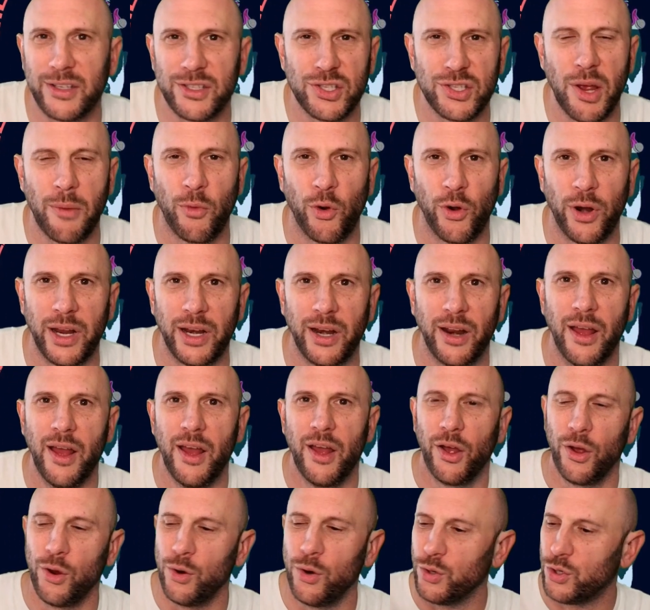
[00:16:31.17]
a submarine
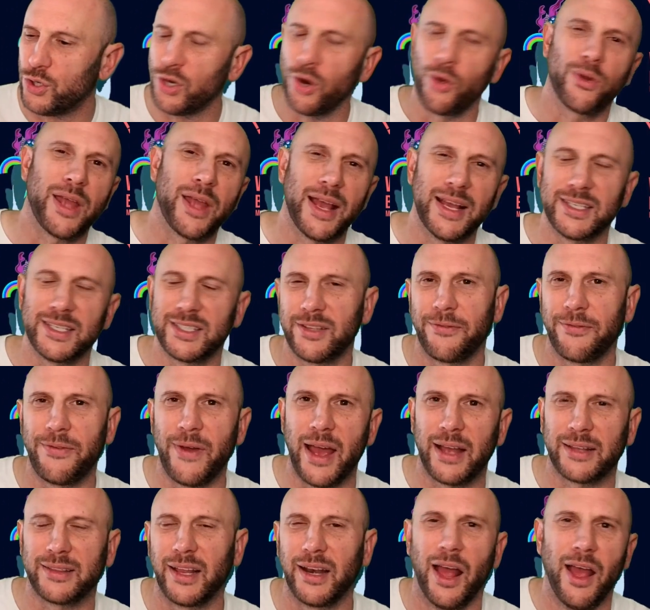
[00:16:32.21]
who showcase the
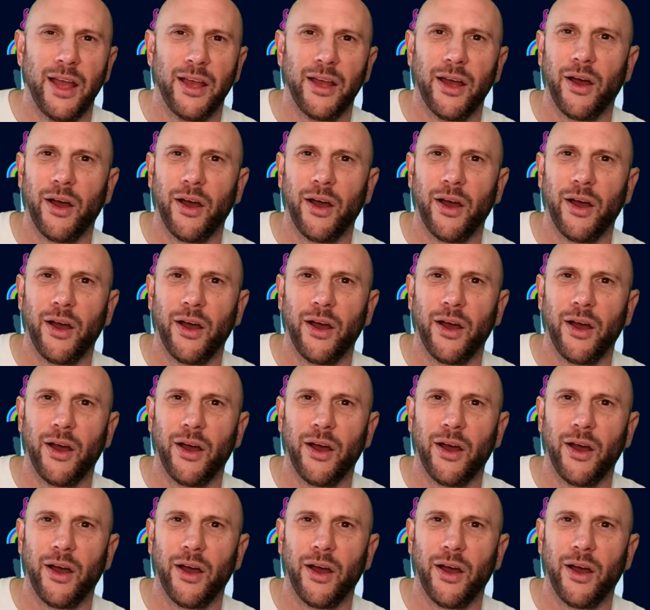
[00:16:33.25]
fact that,